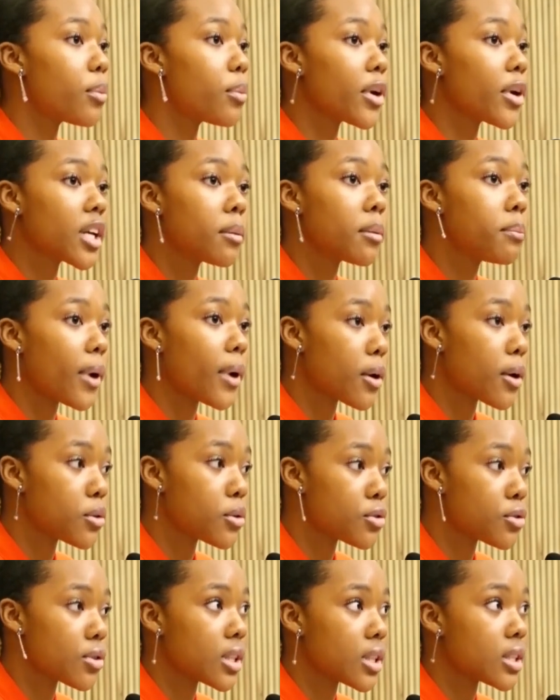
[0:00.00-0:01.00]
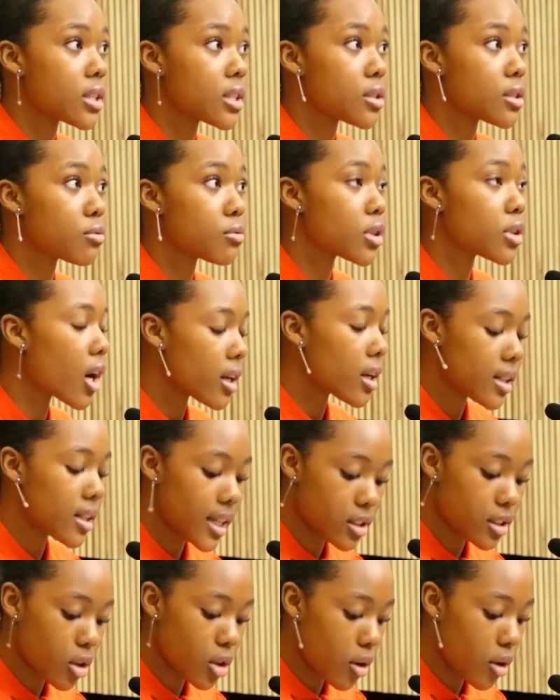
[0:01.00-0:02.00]
are breaking boundaries
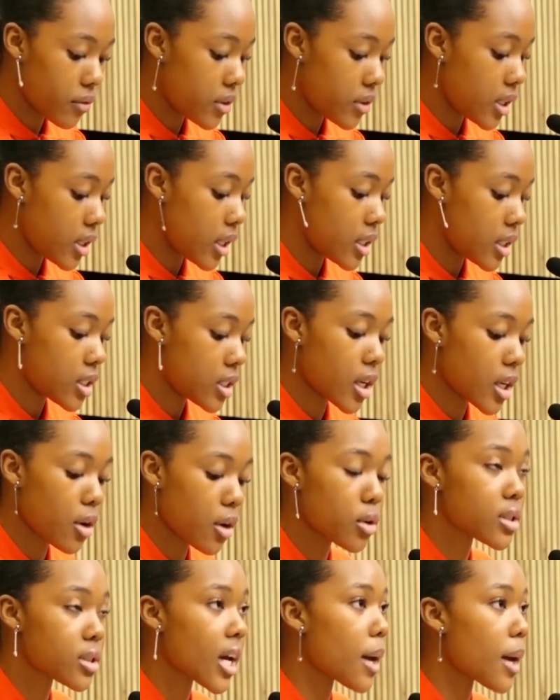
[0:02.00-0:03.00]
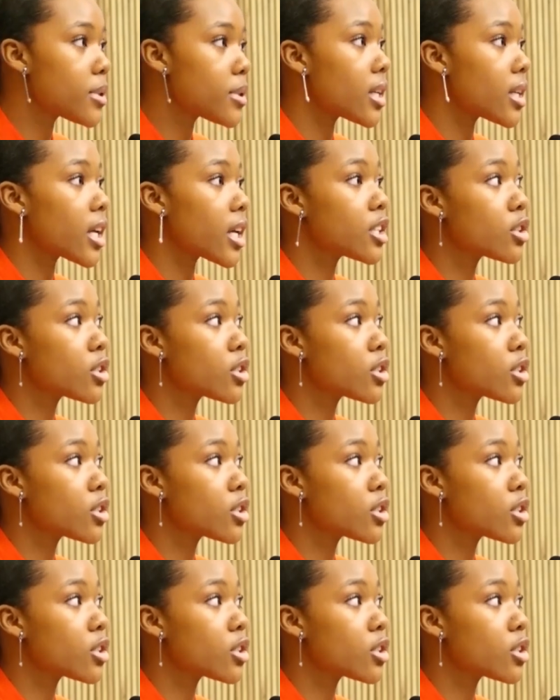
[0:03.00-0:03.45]
regardless of the stereotypes and